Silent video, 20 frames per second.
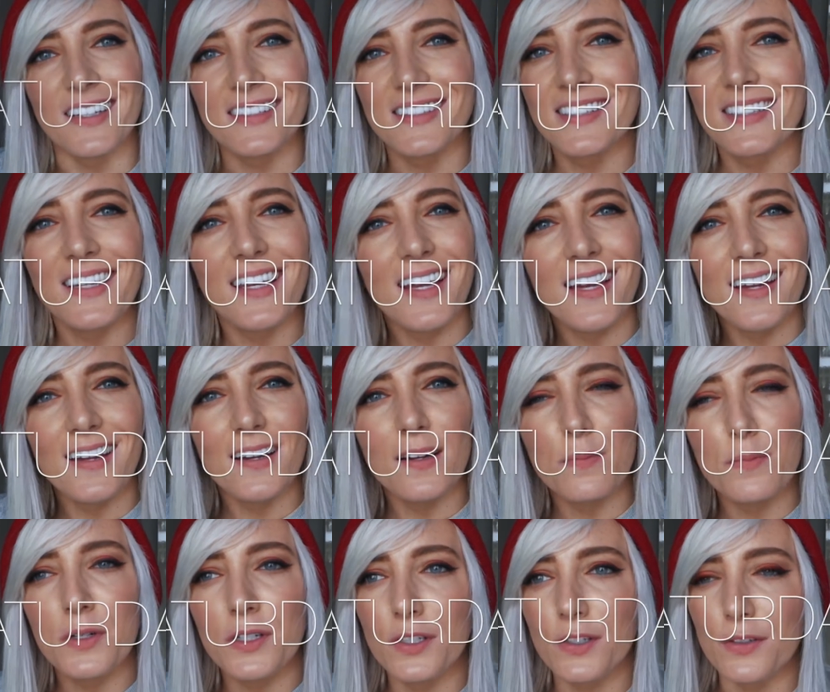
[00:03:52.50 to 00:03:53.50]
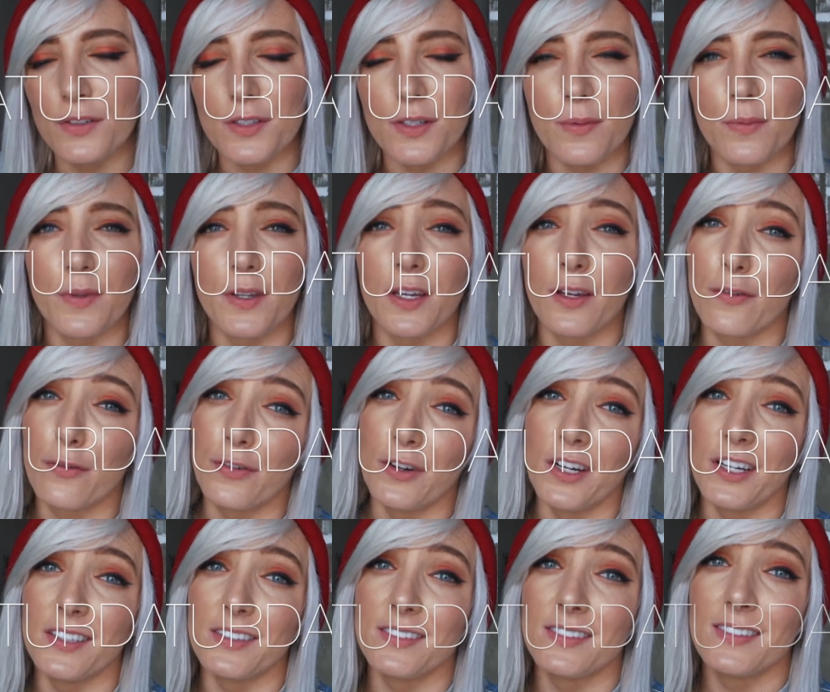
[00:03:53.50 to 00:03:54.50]
Today I'm gonna do something
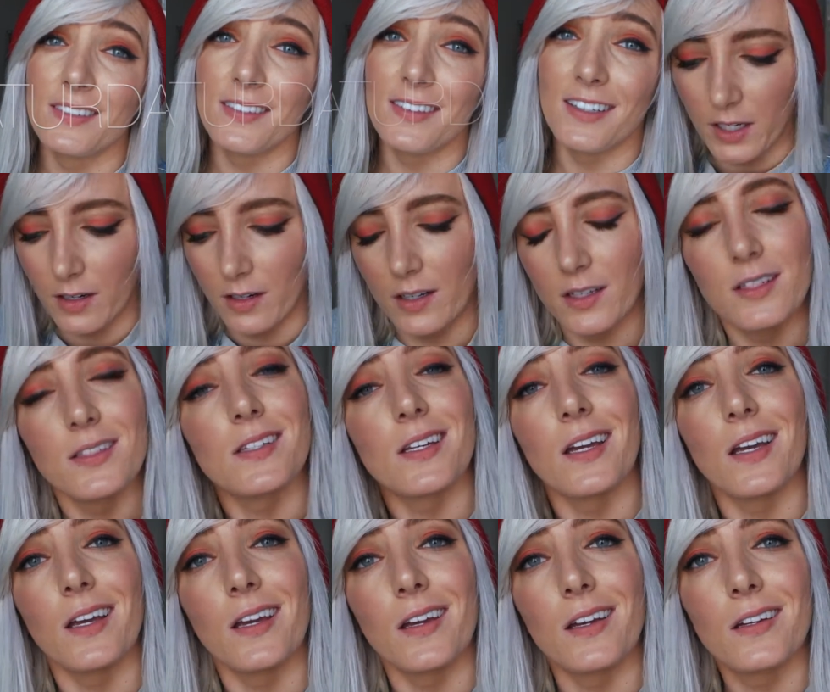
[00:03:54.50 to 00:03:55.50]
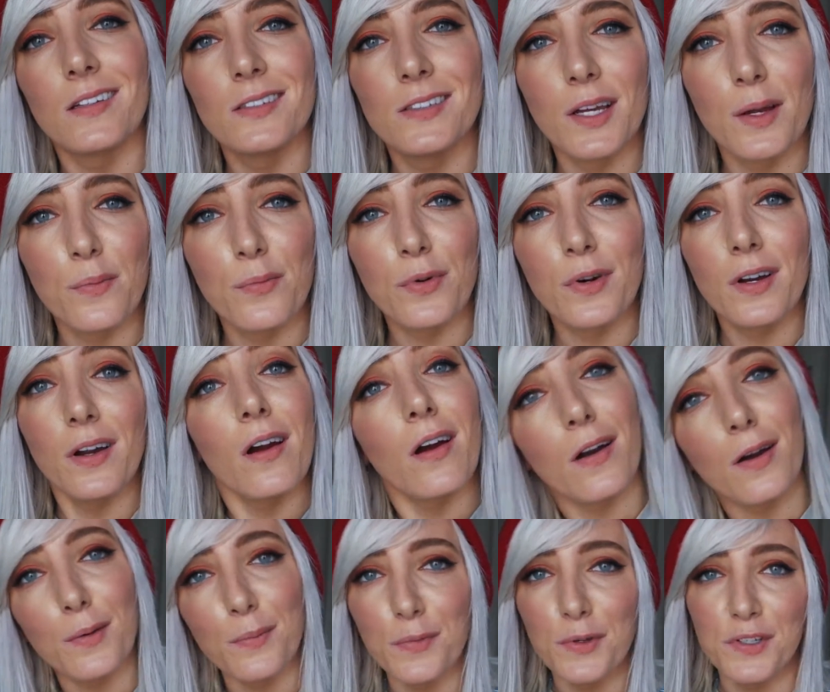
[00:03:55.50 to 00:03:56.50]
fun. There is a contemporary
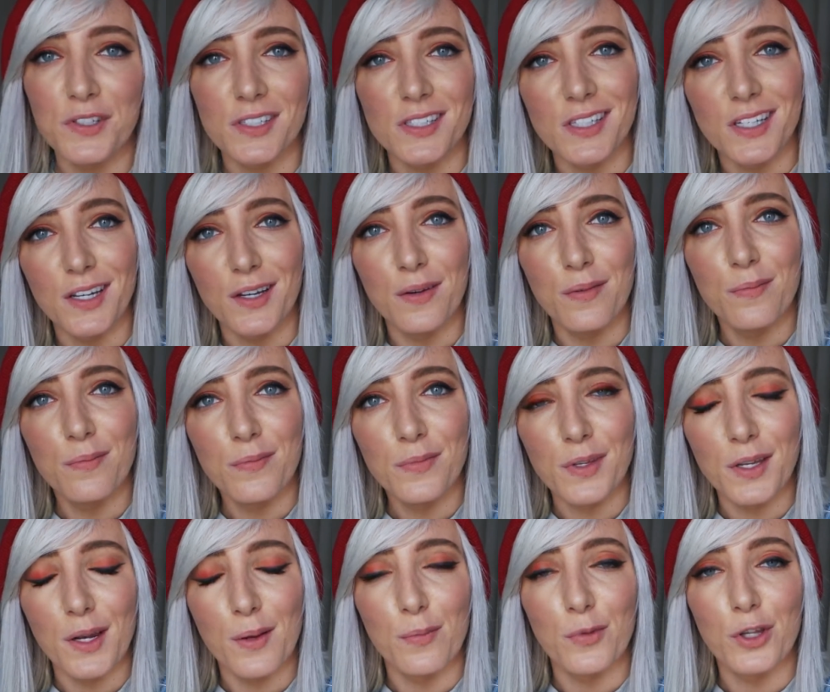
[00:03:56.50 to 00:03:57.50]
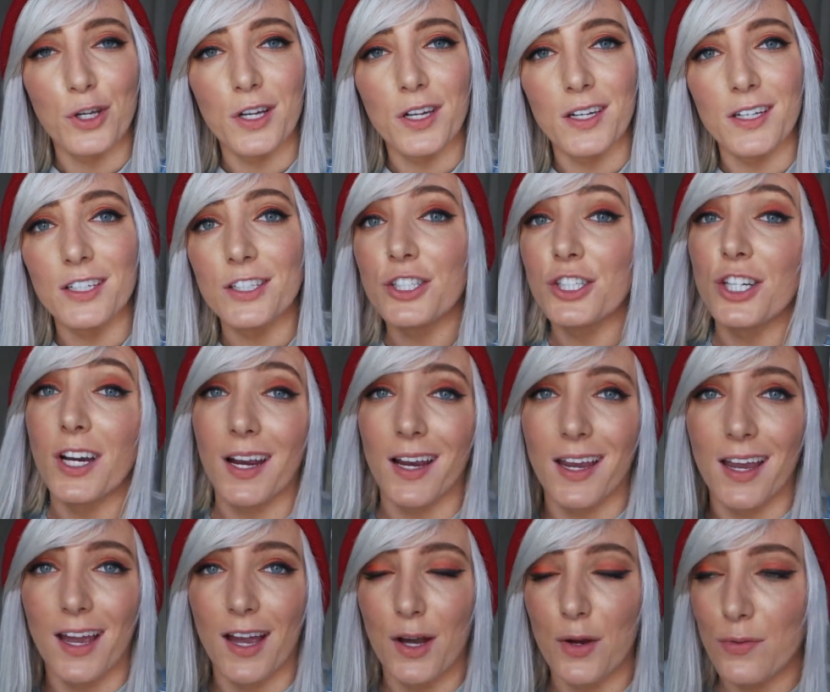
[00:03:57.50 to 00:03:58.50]
art museum that I'm looking to
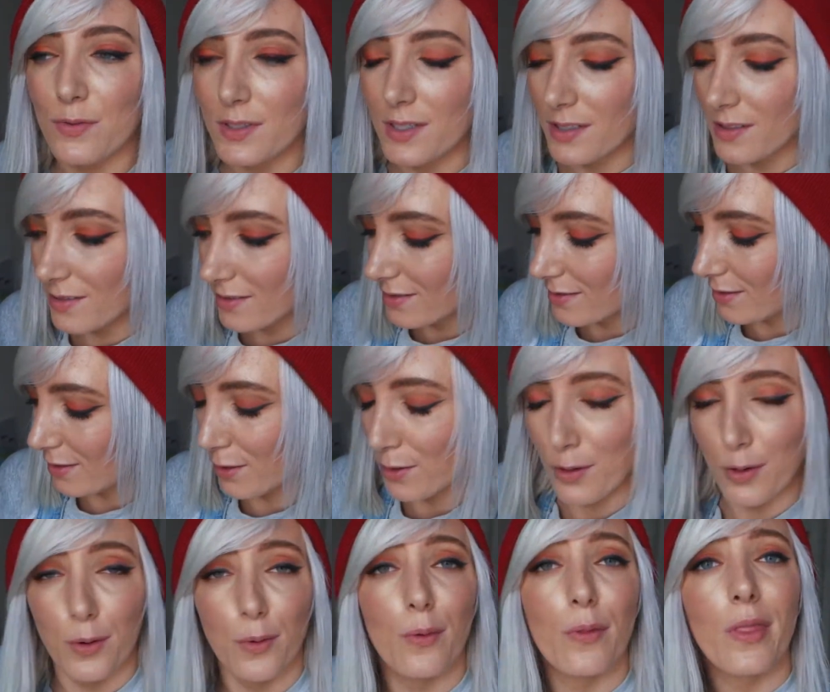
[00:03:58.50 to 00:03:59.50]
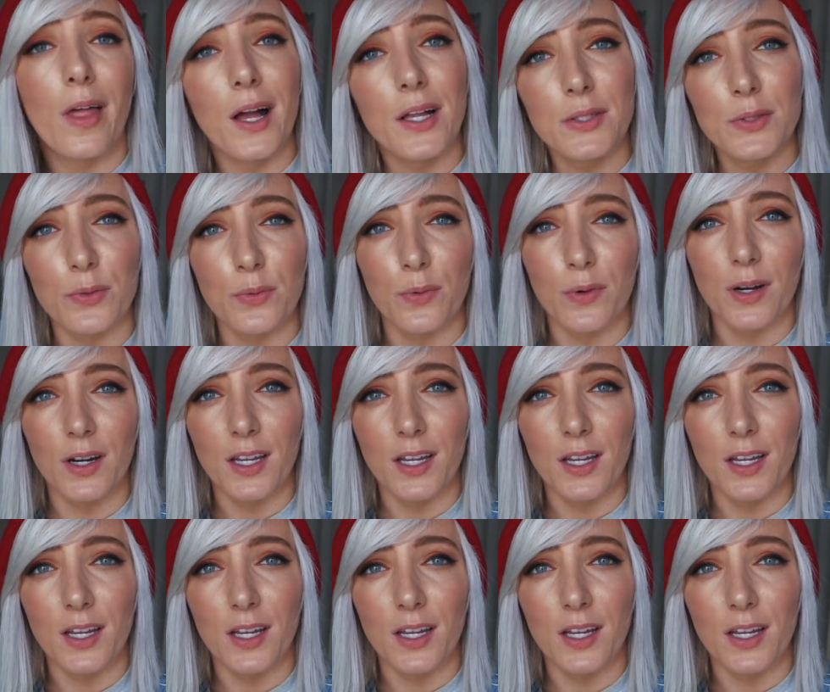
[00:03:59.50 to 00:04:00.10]
check out, so that's what we're